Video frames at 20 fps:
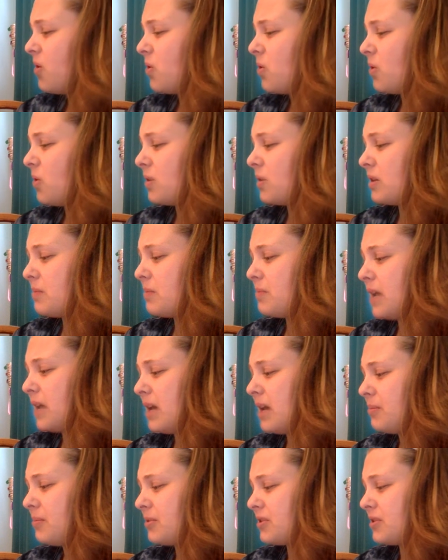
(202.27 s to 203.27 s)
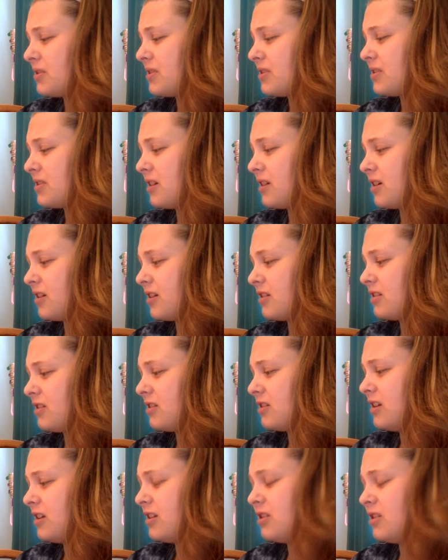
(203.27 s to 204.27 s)
or the papers stuck
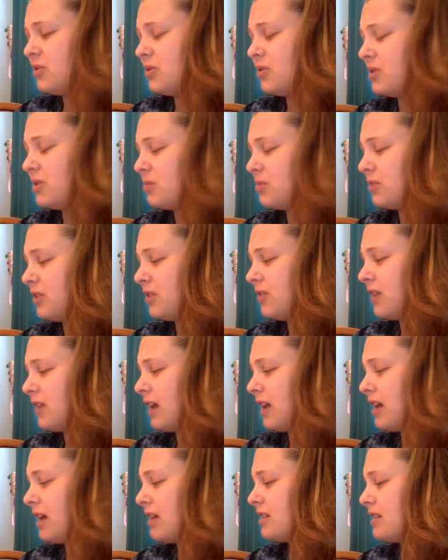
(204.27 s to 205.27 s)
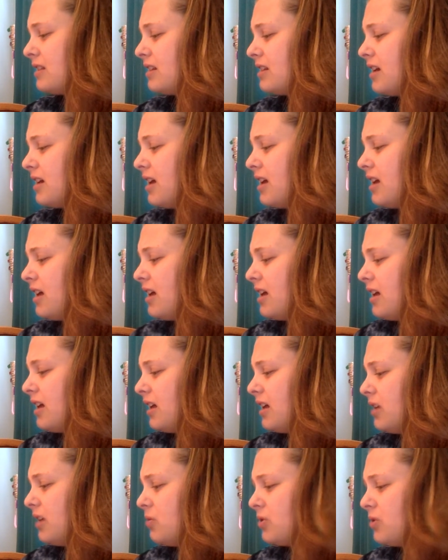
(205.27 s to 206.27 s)
into his briefcase.
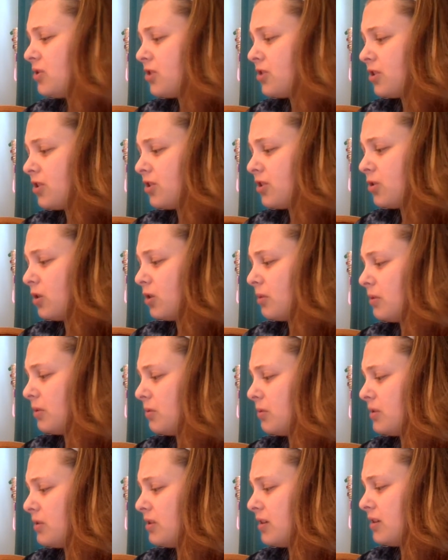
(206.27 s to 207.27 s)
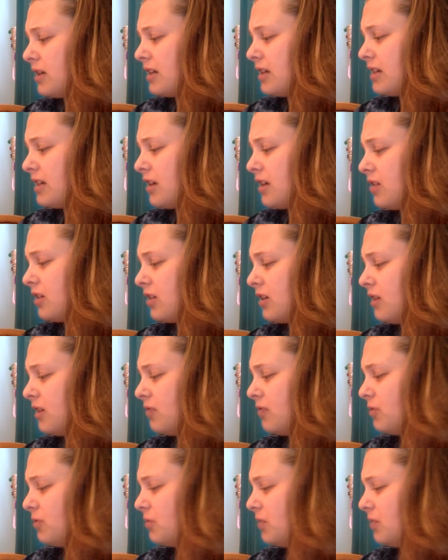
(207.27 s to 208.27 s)
He was sure Norman was looking down on
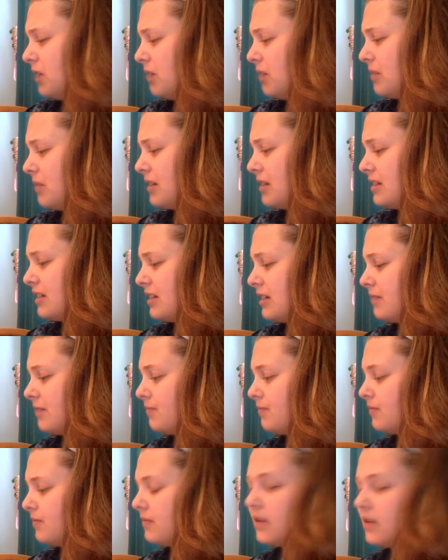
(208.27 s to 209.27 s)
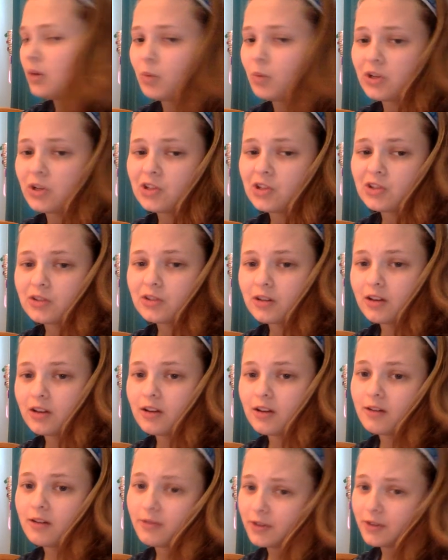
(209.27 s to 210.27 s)
him for being messy, which,
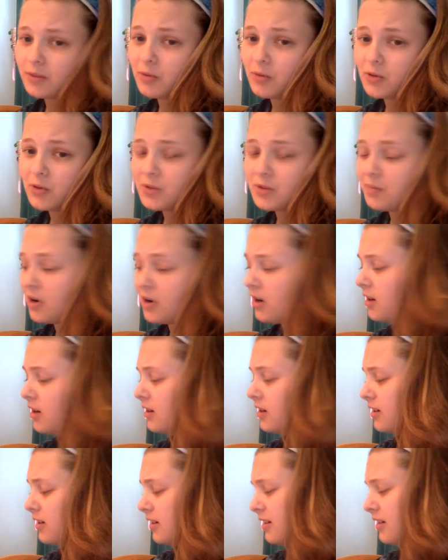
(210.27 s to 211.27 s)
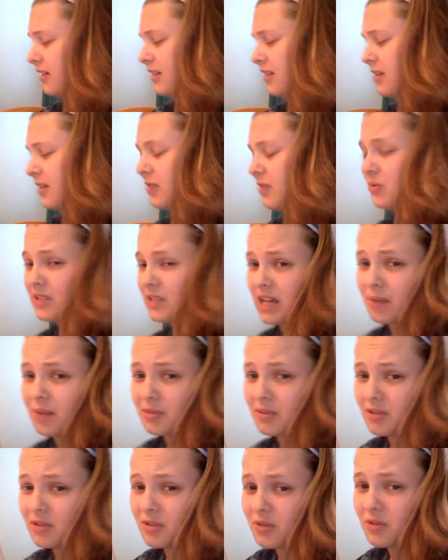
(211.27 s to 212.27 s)
for the most part, was
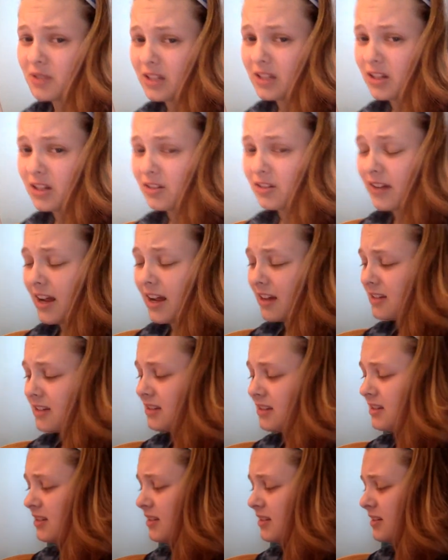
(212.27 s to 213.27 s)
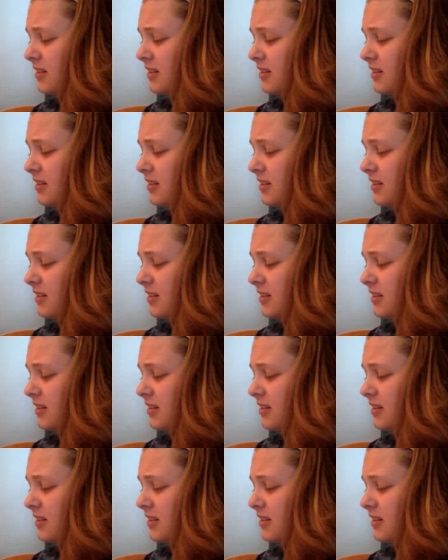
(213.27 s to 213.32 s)
absolutely correct.